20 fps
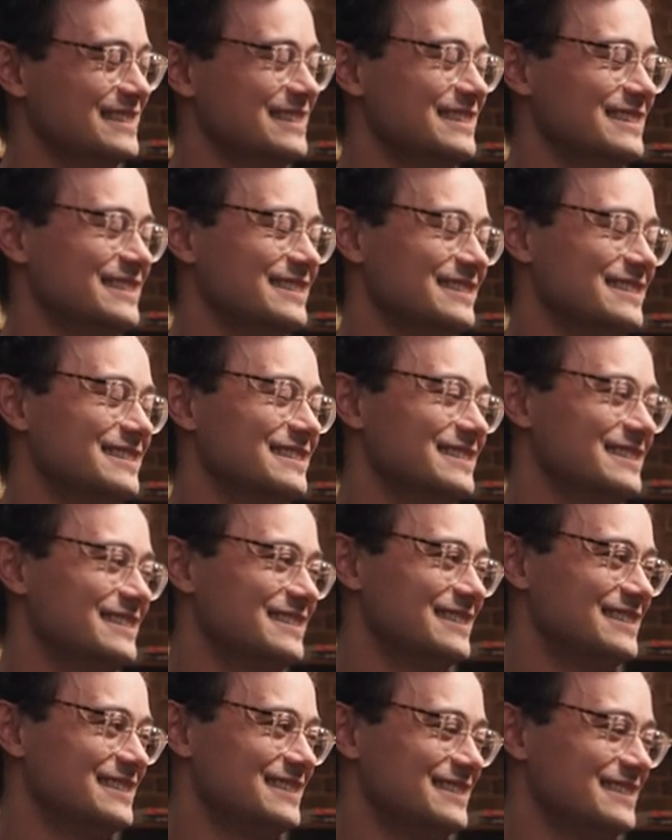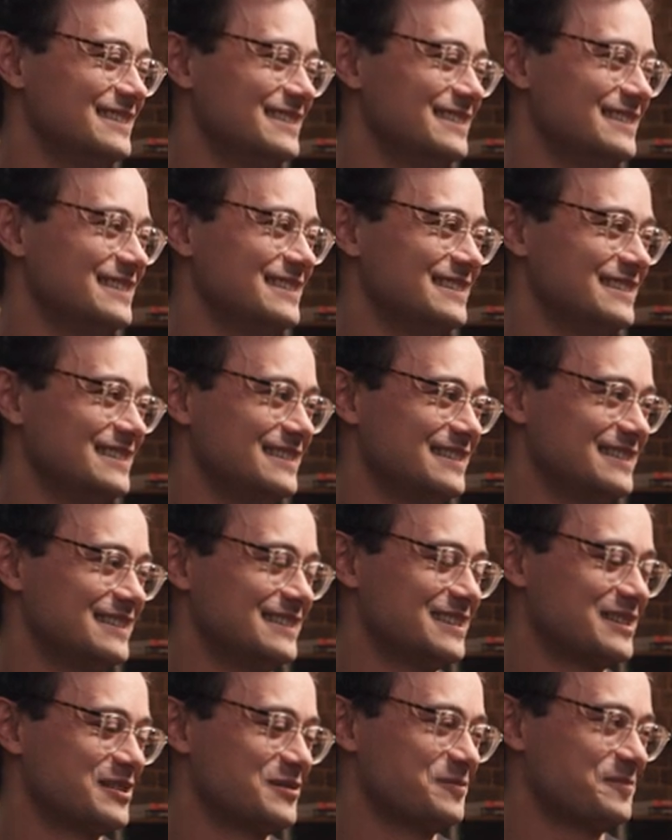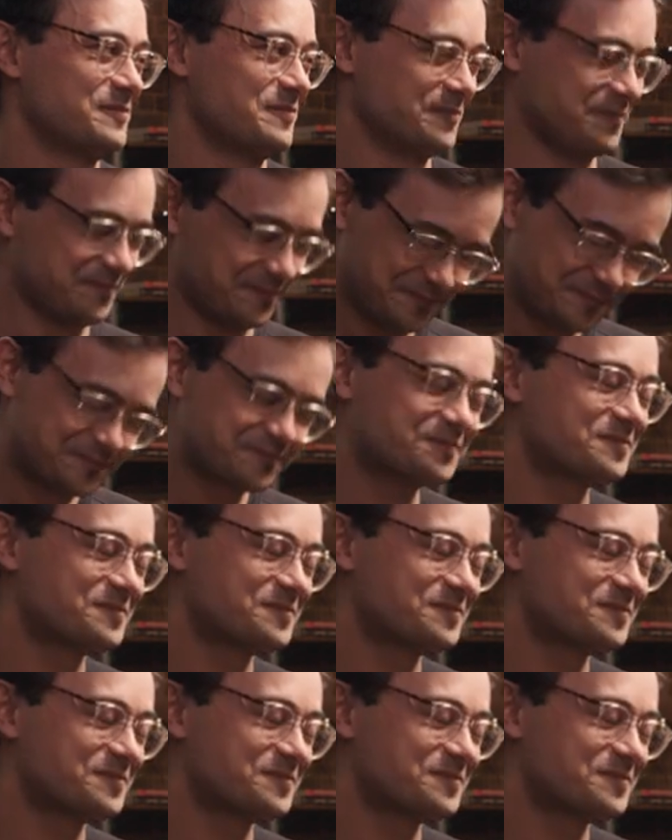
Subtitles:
No words are spoken by the person on screen.